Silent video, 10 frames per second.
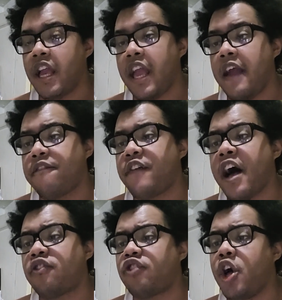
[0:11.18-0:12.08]
If
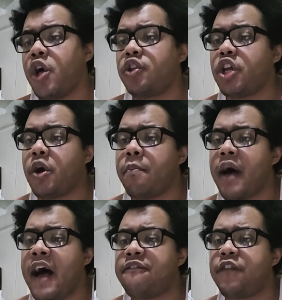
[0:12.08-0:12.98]
I showed you
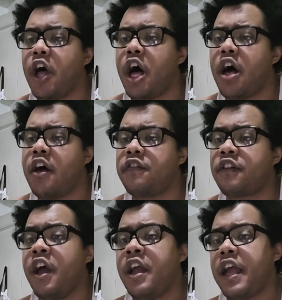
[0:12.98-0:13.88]
my
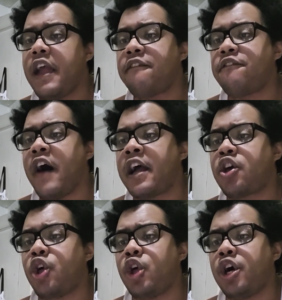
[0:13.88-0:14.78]
flaws, if I
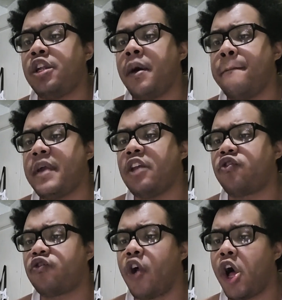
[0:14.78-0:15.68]
couldn't be
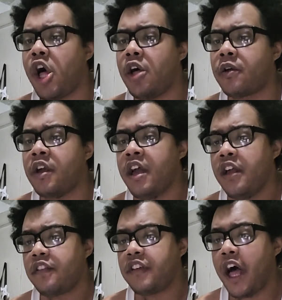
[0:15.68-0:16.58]
strong,
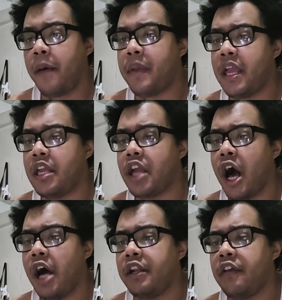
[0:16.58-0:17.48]
tell me
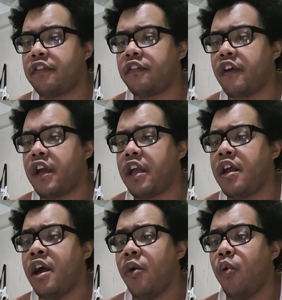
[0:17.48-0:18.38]

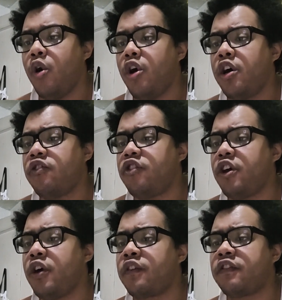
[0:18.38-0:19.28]
honestly, would
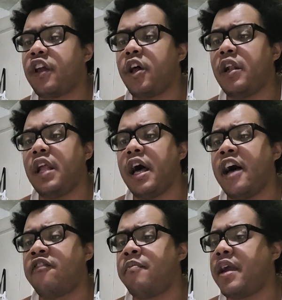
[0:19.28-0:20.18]
you still
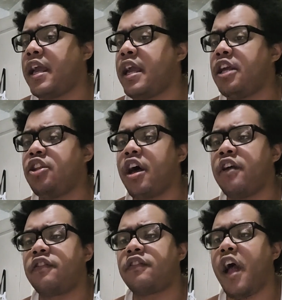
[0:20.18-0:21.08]
love me
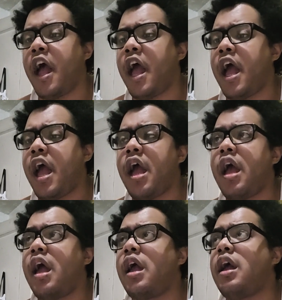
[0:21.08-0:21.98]
the
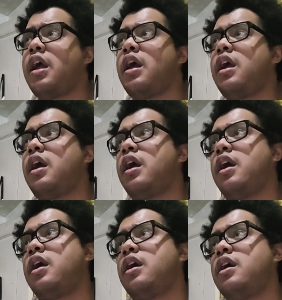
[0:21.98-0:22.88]

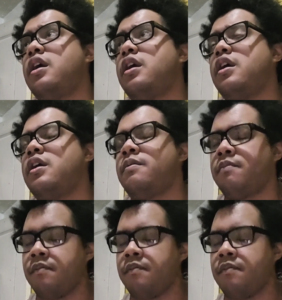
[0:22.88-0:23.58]
same?